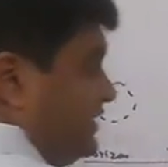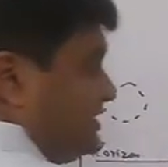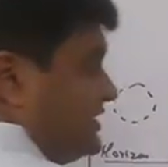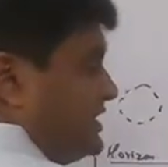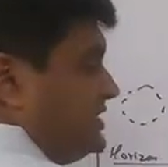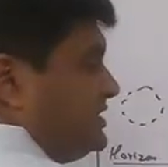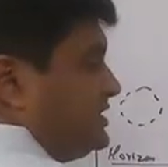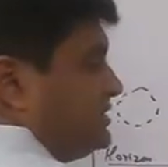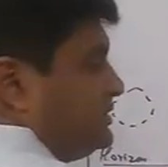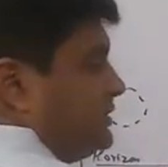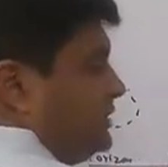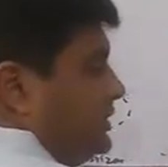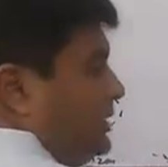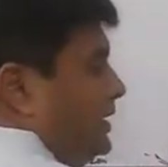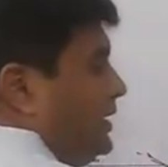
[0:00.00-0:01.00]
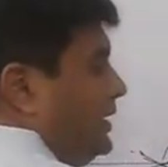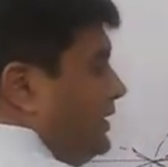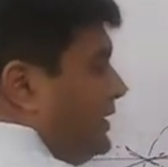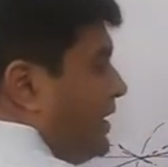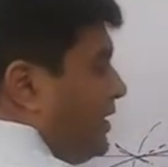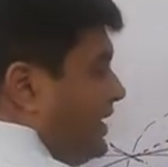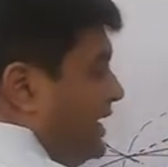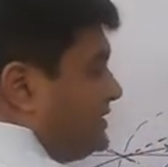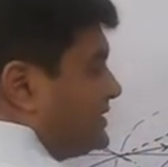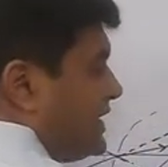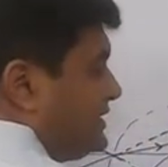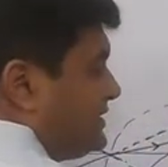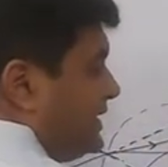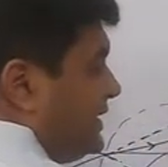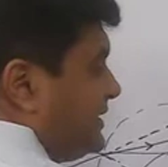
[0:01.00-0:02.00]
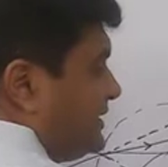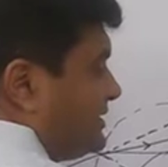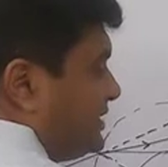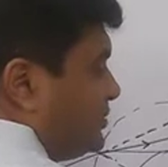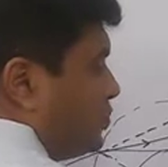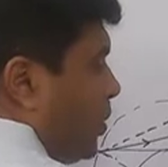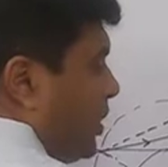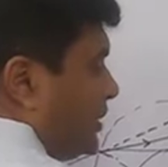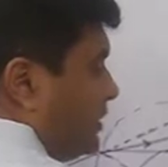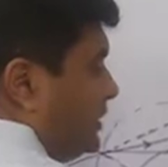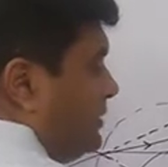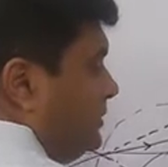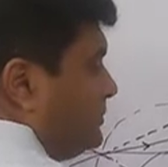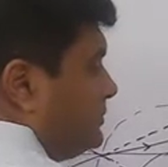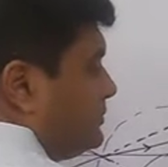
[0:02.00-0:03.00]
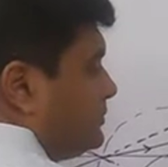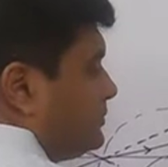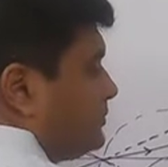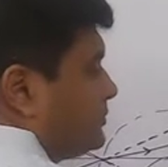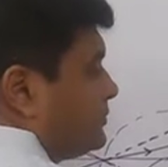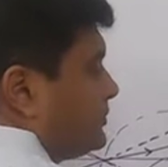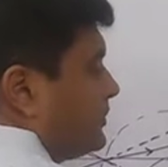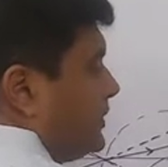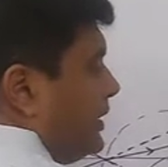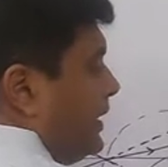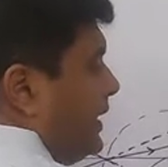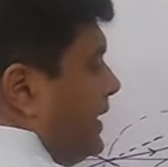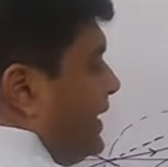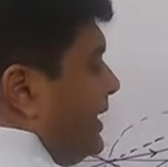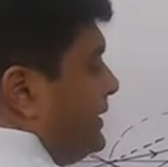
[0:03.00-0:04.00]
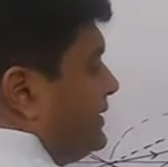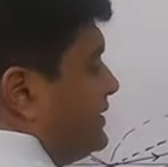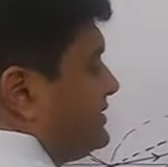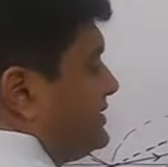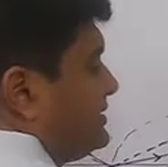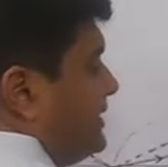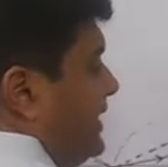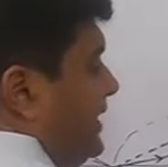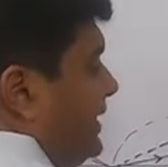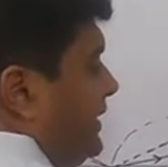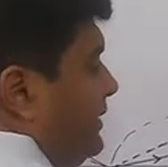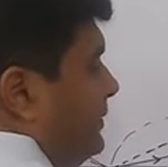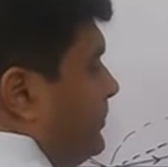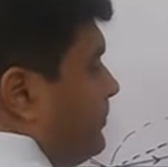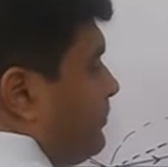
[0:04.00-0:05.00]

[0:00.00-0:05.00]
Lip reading: which is, now let's consider this is water and this is air,